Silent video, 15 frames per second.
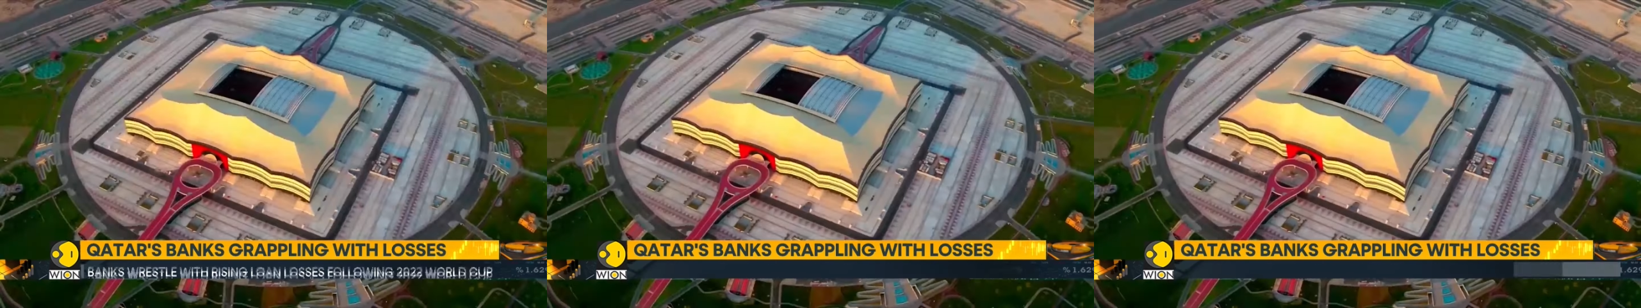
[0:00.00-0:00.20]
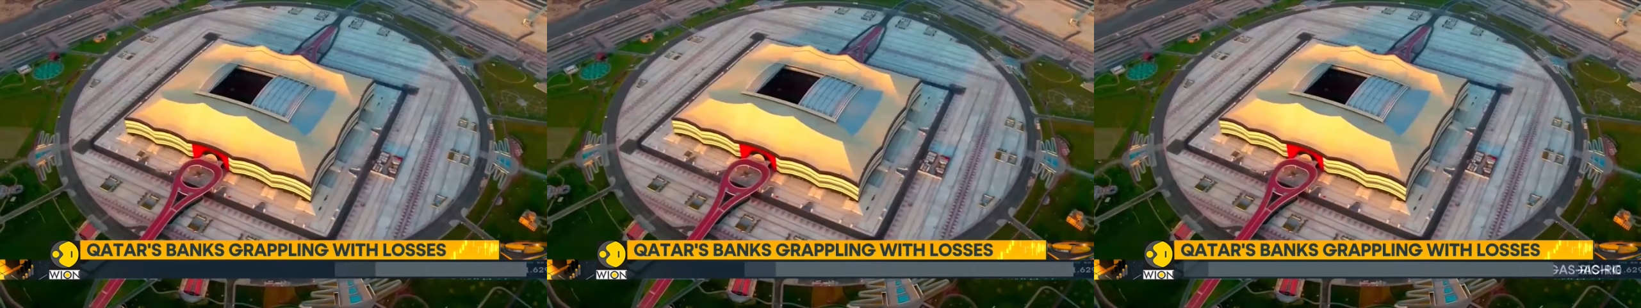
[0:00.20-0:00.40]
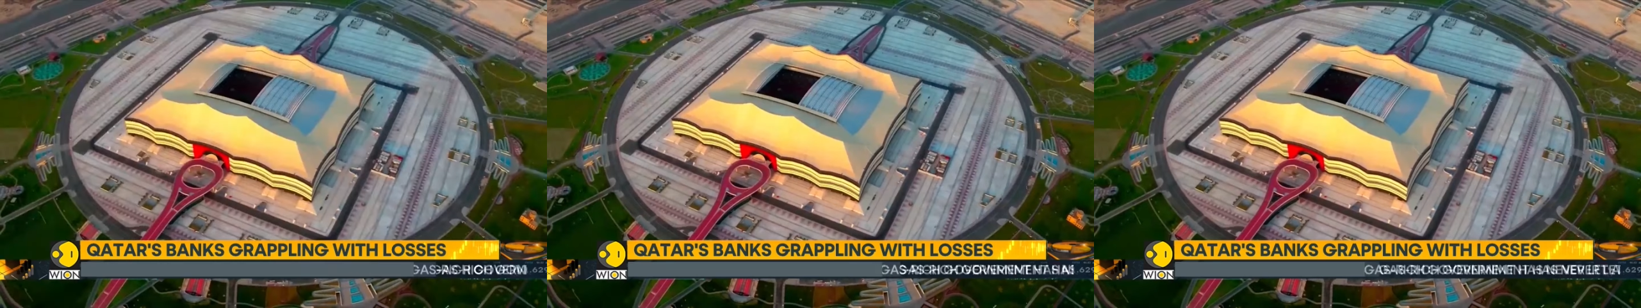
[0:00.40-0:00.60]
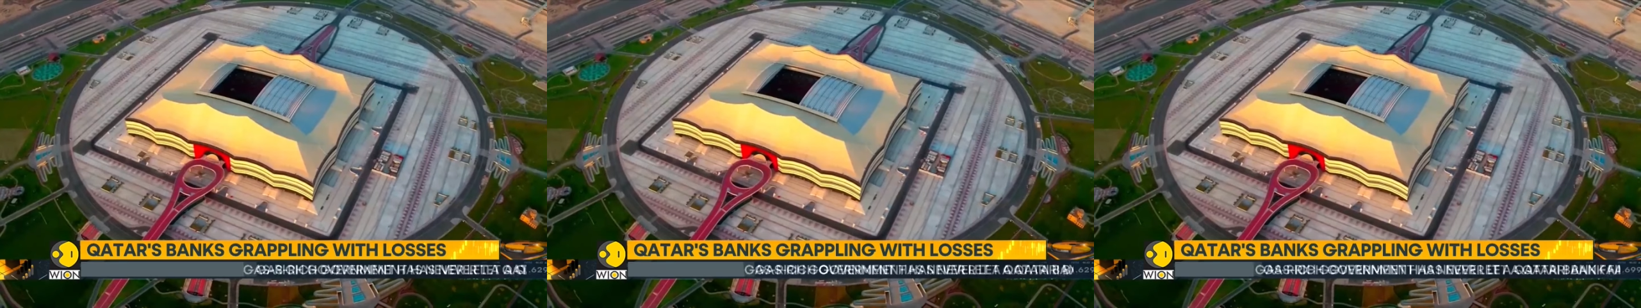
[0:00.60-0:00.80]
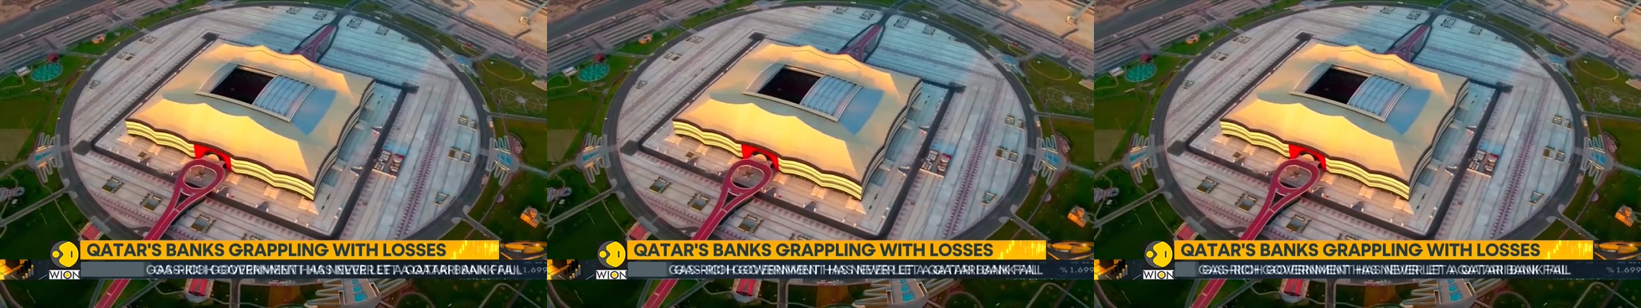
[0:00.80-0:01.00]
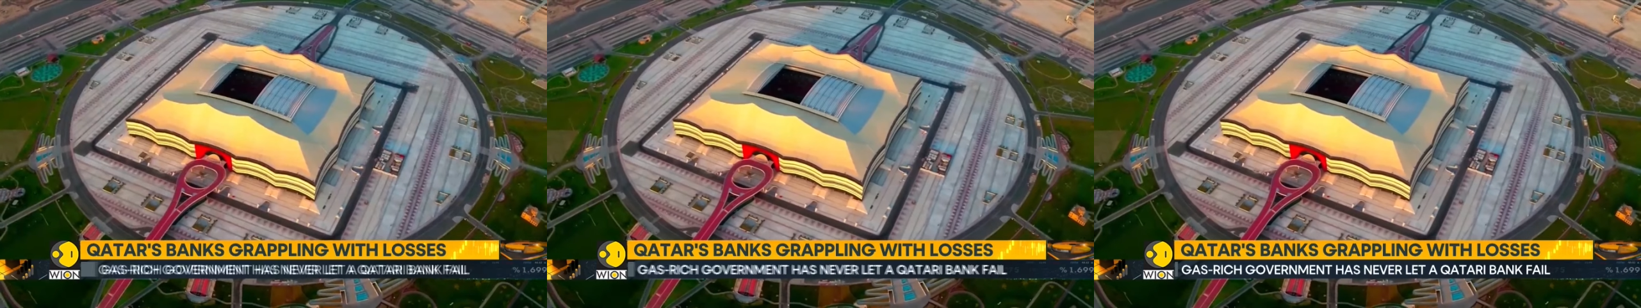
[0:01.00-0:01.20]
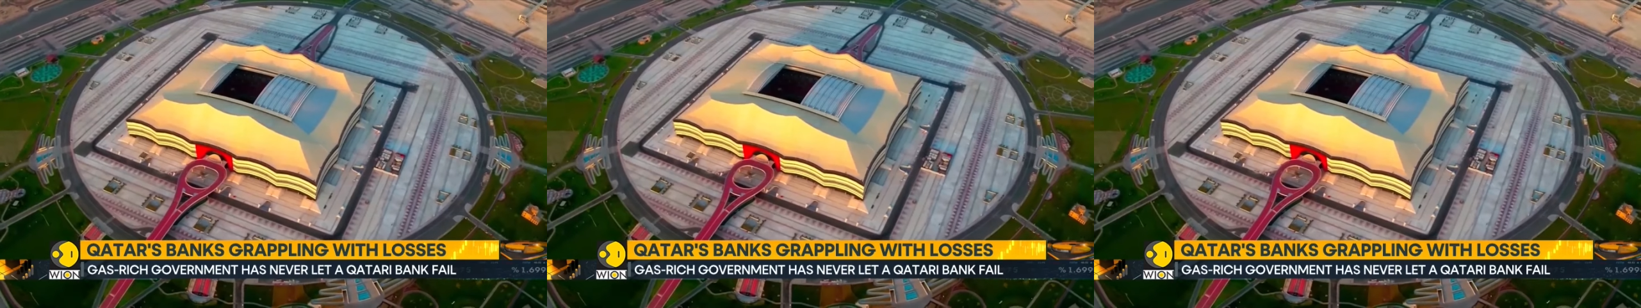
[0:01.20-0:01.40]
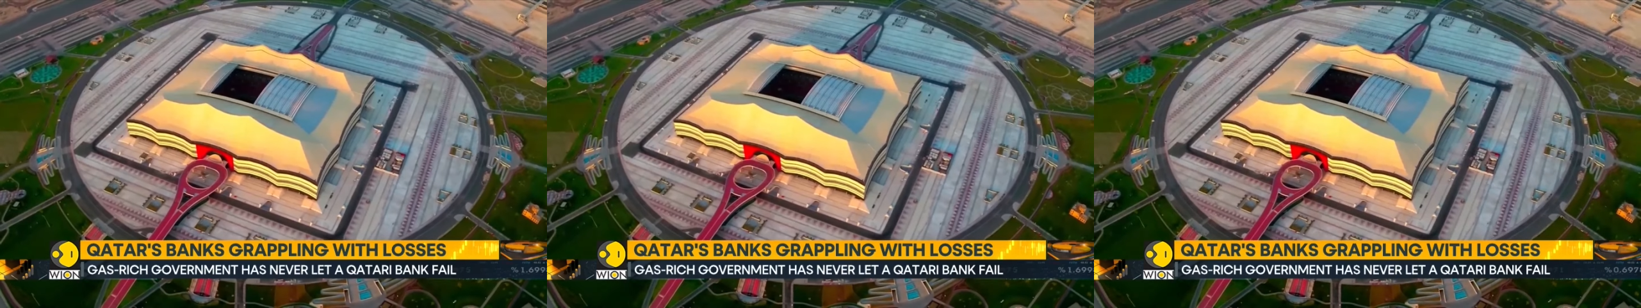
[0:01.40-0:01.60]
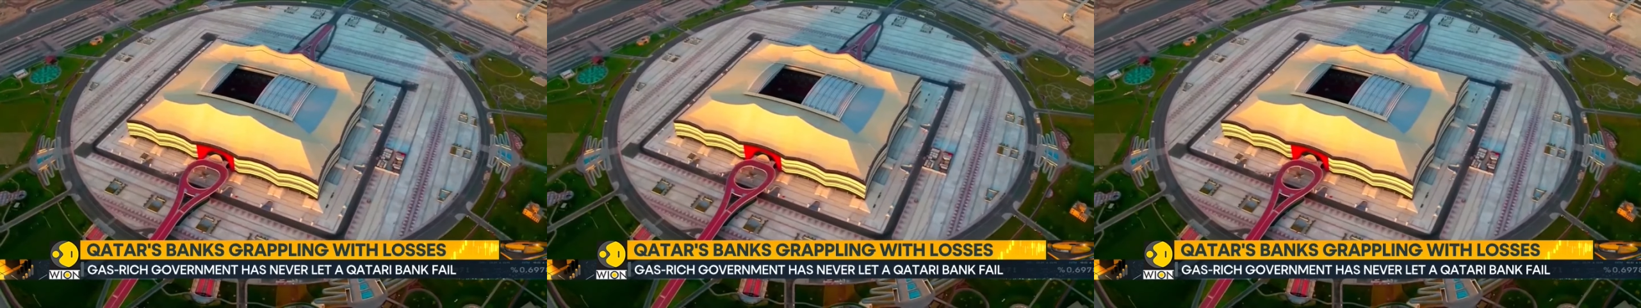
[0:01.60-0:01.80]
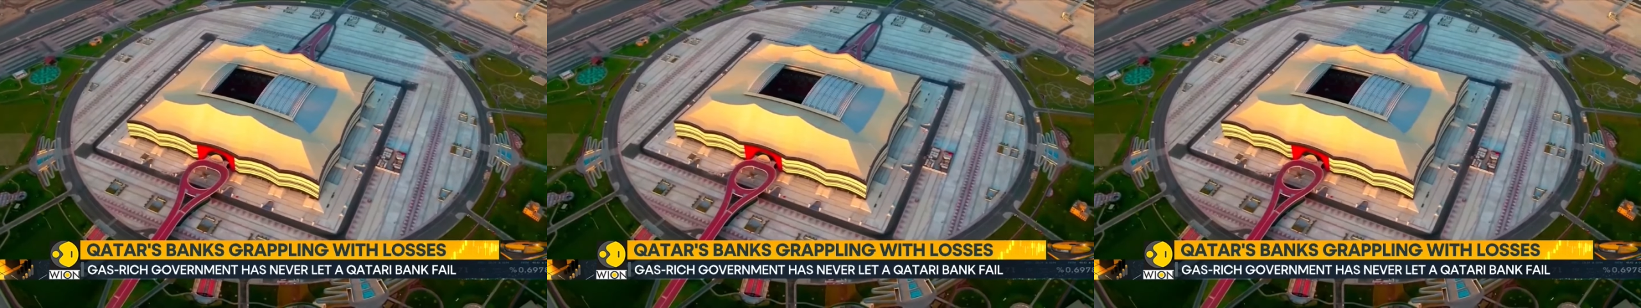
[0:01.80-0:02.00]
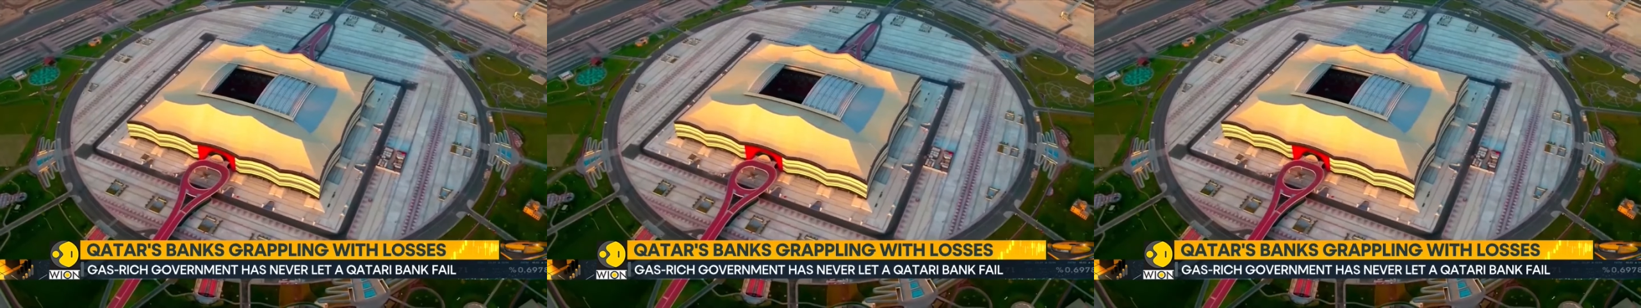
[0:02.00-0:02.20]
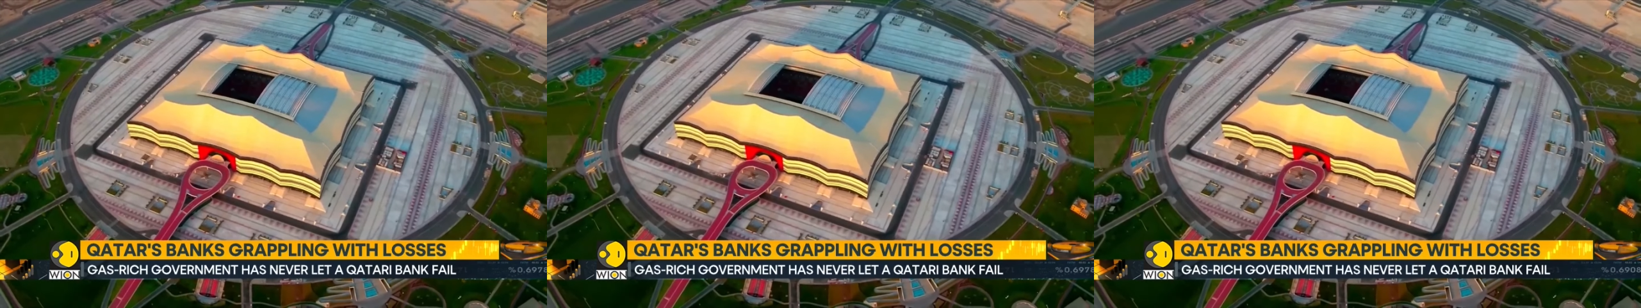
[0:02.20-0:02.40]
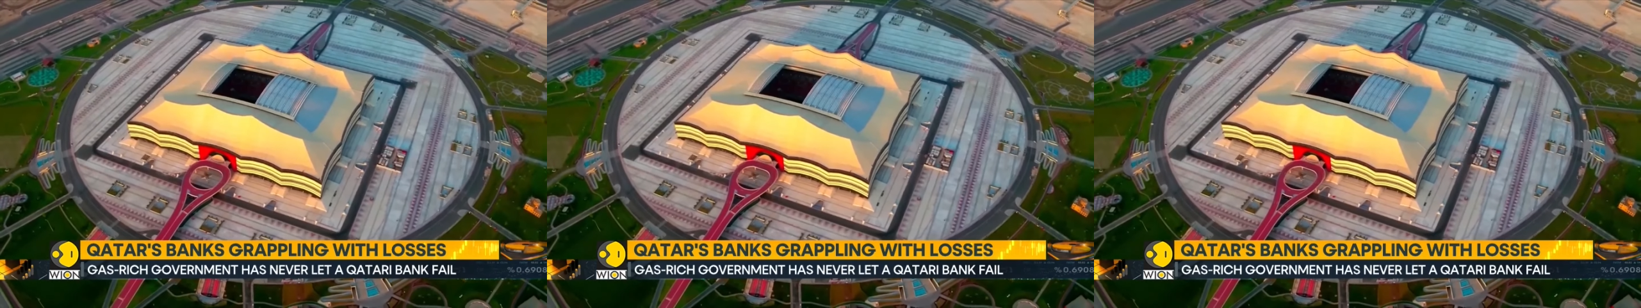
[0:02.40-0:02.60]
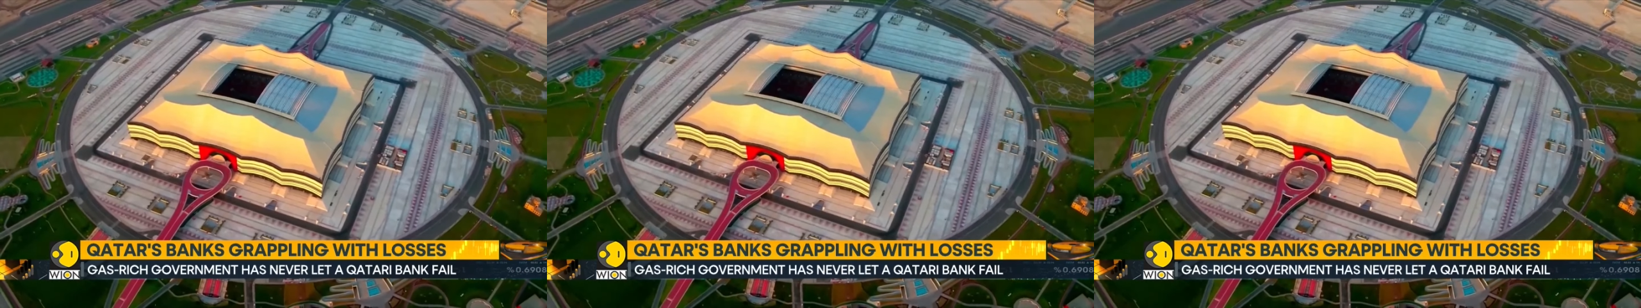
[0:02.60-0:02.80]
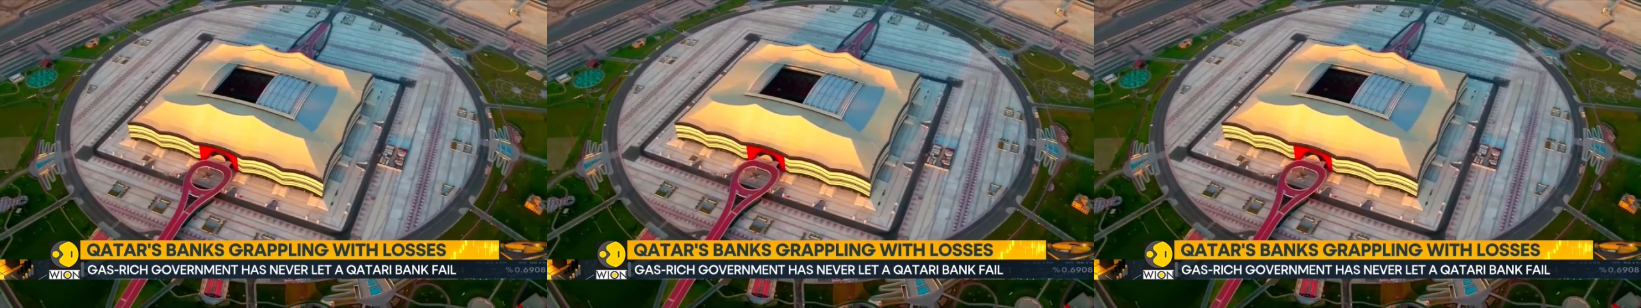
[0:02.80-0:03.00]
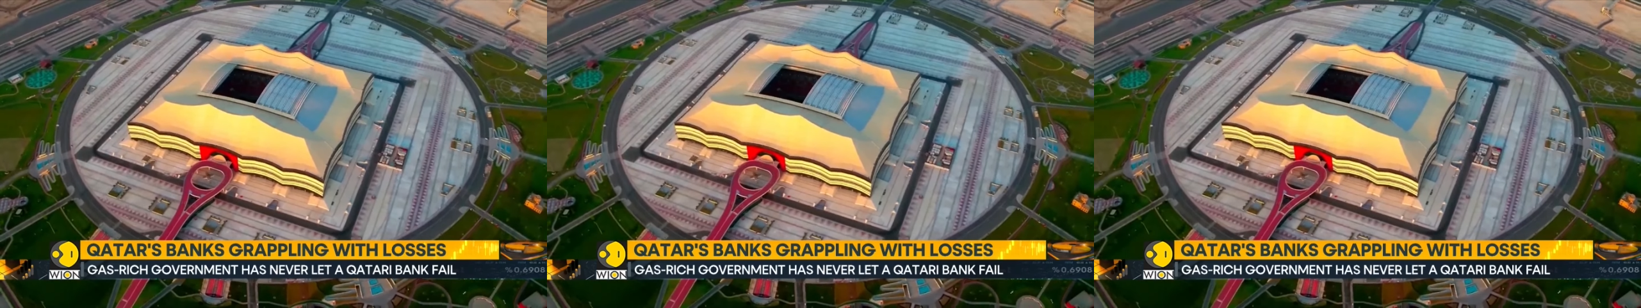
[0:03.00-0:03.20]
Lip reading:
Nobody's mouth can be seen.